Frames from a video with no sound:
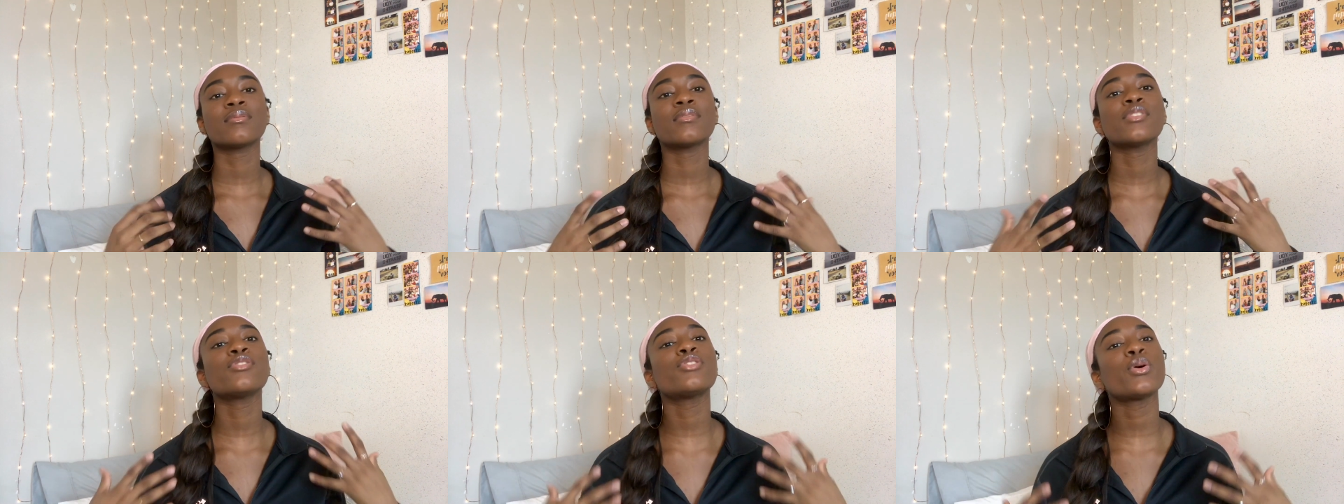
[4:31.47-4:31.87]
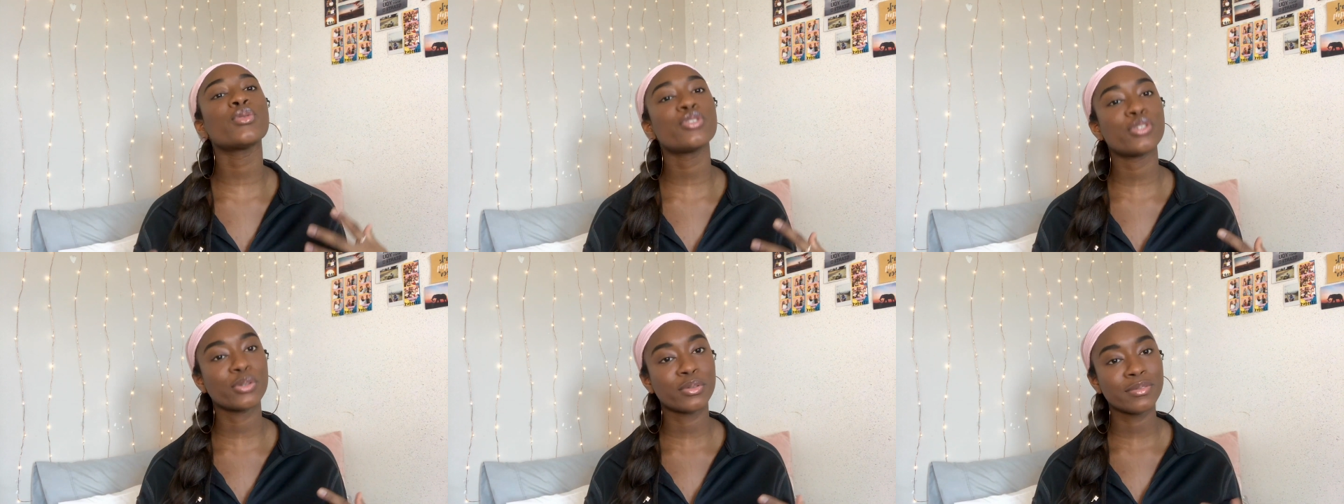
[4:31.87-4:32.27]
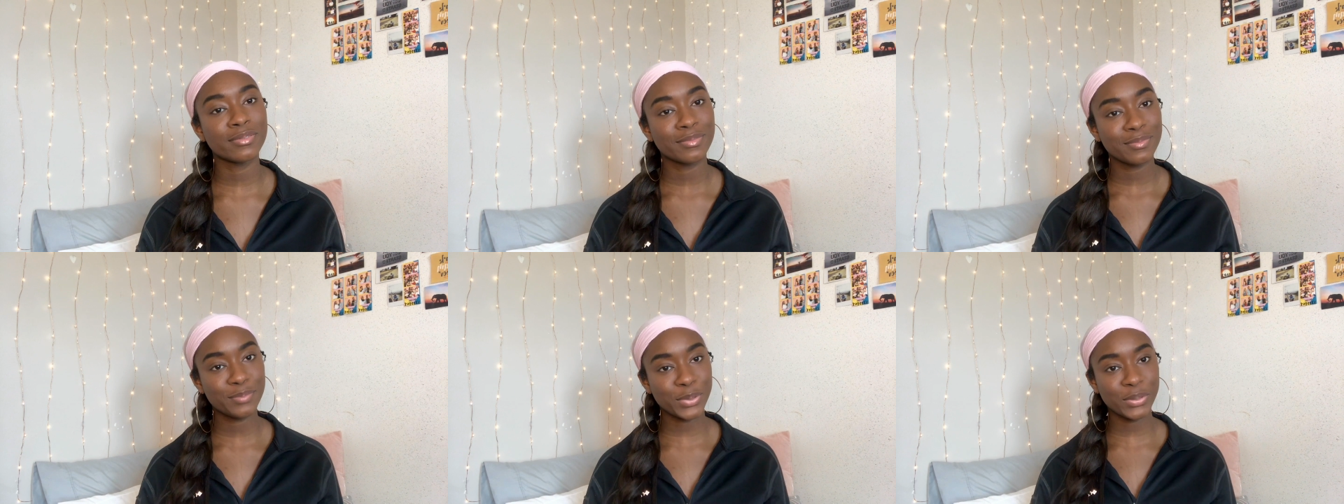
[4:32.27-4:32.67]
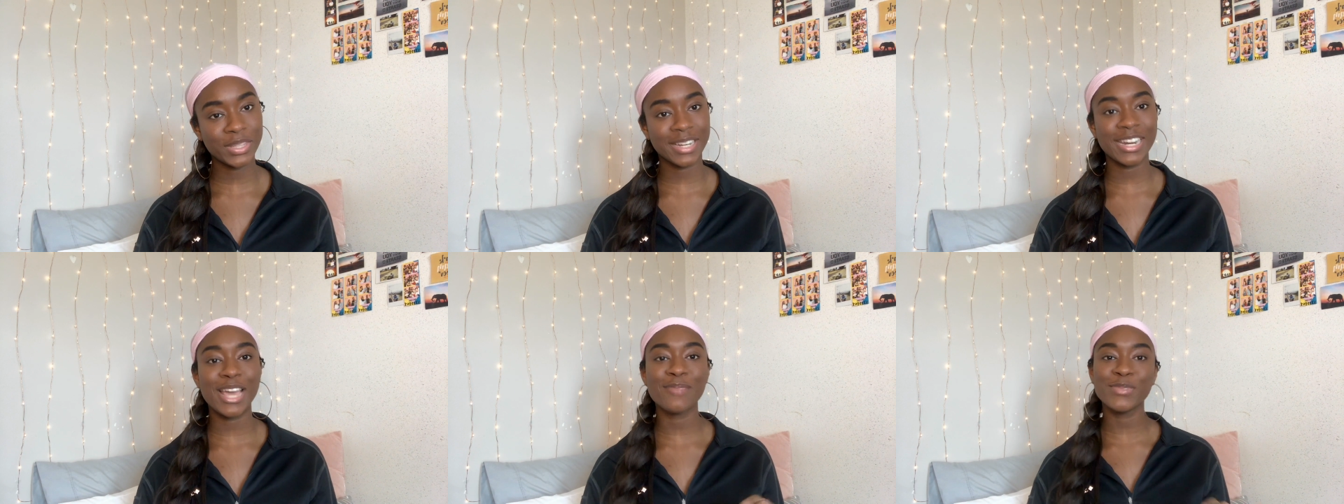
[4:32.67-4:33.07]
social
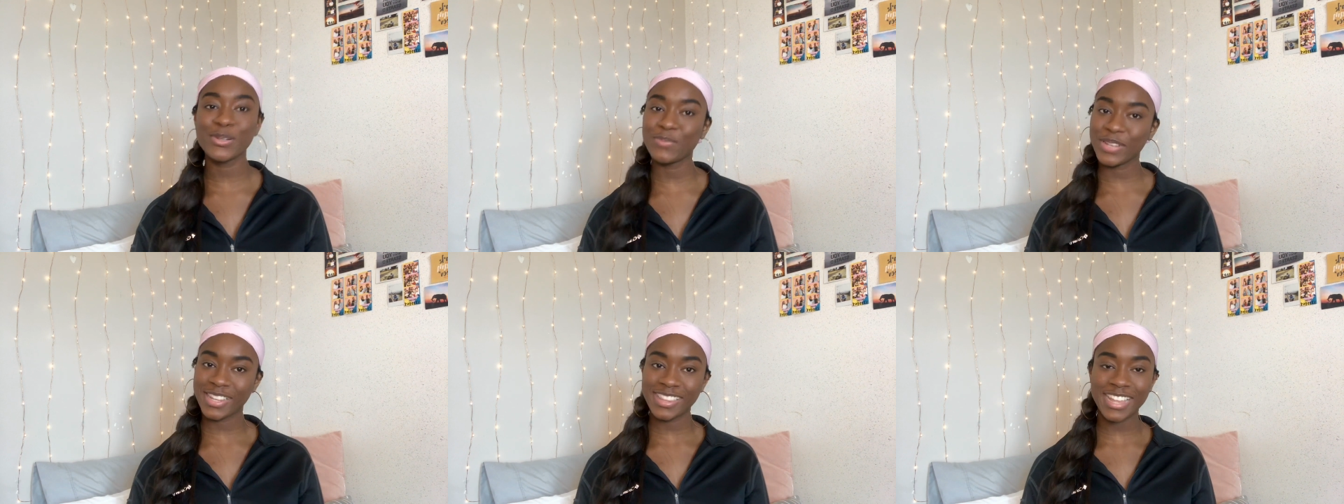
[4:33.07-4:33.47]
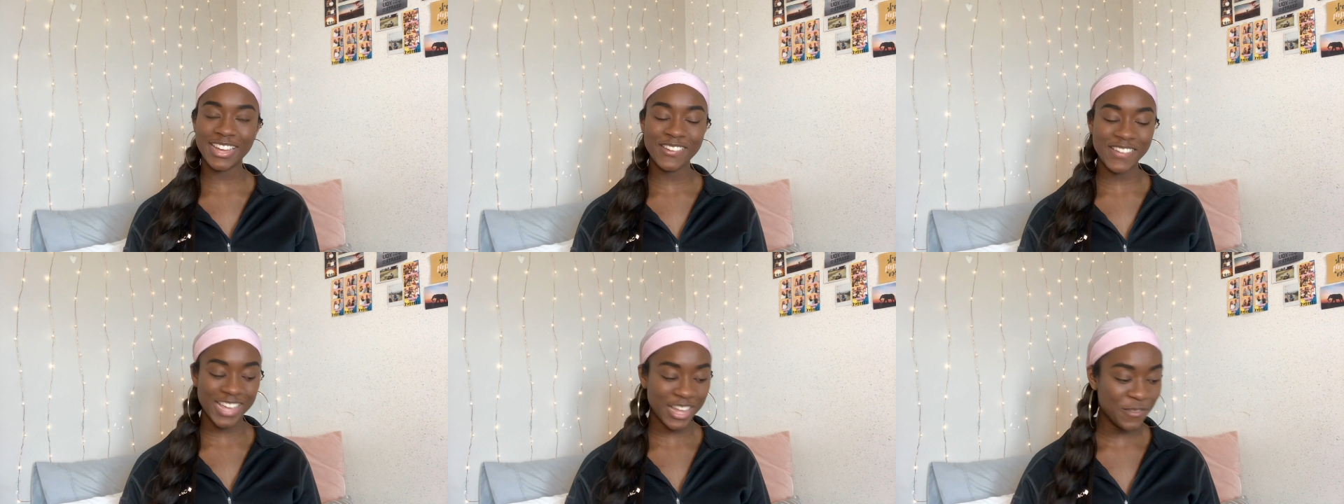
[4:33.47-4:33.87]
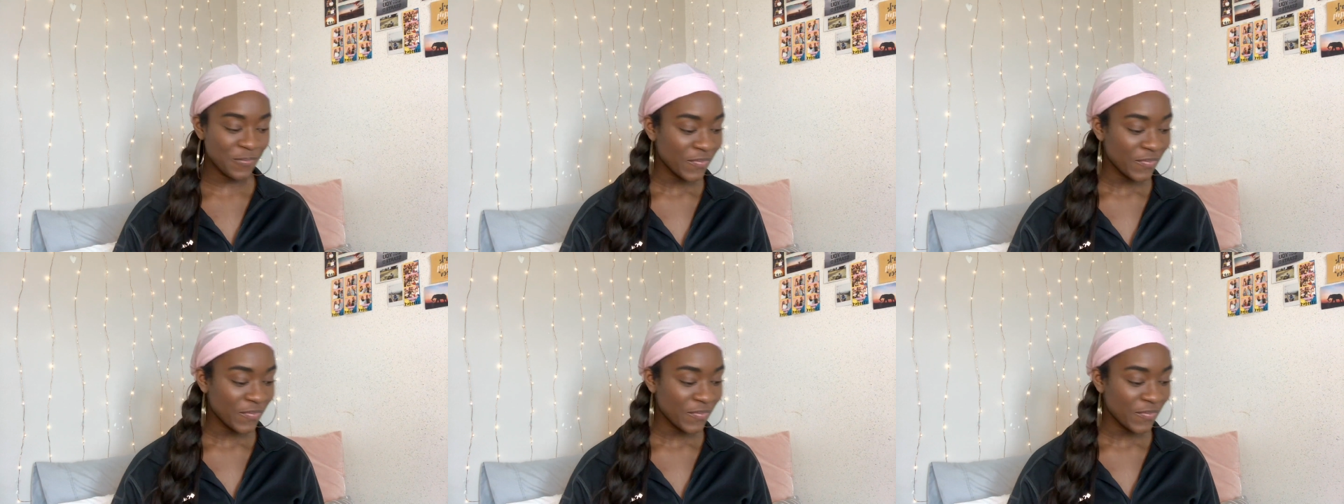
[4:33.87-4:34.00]
building, I'm gonna put it that way.